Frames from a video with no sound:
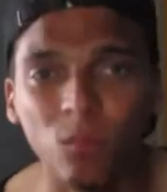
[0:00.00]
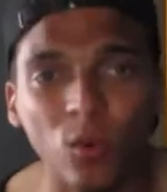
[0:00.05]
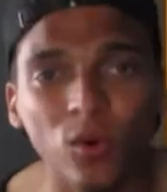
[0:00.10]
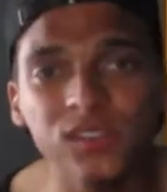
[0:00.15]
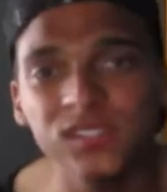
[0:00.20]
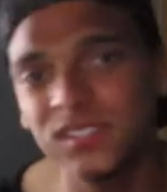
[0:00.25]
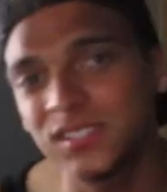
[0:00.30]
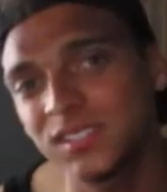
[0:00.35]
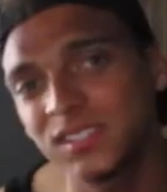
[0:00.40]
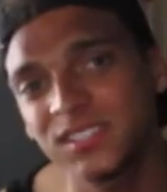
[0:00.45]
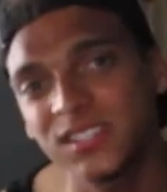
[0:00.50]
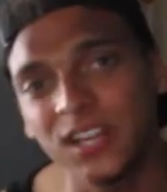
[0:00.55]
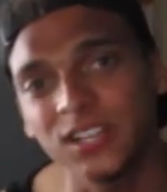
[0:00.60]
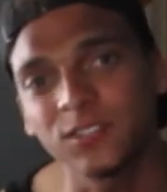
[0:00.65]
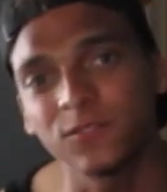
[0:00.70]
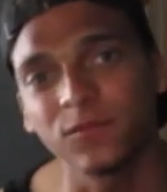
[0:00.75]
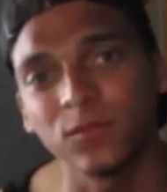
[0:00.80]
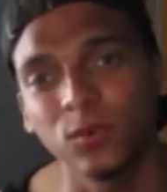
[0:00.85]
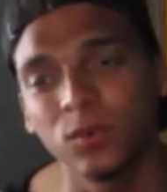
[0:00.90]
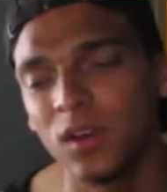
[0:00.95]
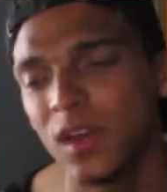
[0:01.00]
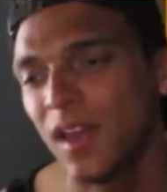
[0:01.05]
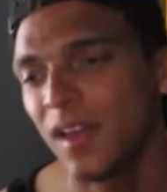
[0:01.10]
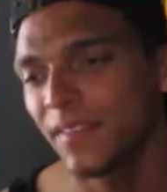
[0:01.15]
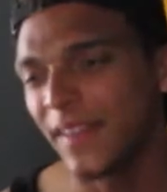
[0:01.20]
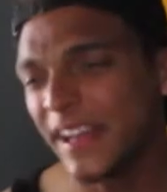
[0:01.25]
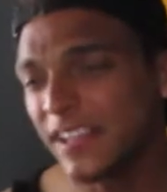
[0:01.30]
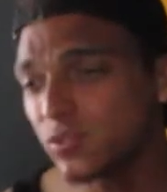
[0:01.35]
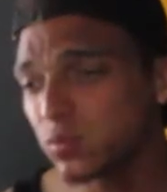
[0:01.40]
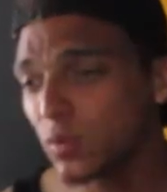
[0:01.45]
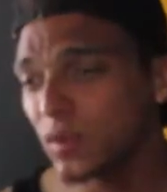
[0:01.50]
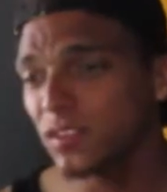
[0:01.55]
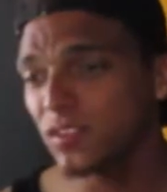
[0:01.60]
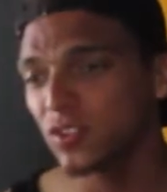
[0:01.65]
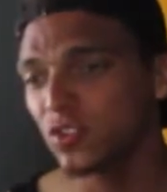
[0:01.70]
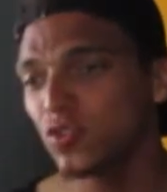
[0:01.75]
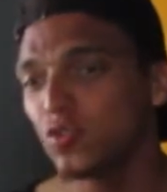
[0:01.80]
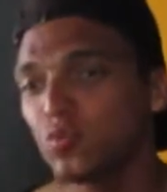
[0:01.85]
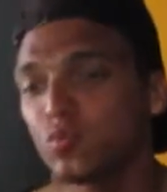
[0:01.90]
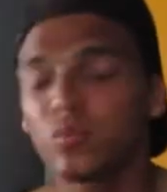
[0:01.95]
more successful. That's when
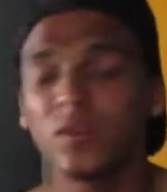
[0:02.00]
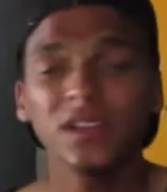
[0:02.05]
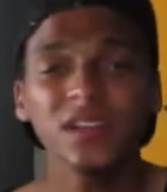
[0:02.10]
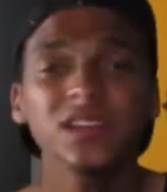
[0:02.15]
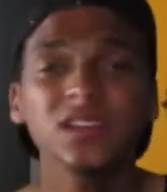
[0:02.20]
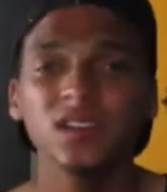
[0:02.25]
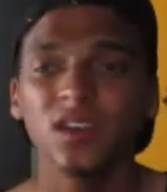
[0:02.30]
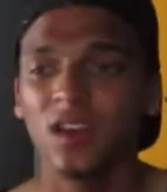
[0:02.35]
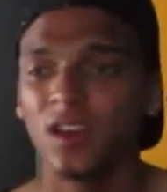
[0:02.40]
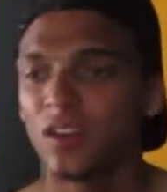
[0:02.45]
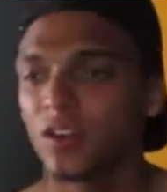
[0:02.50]
you really,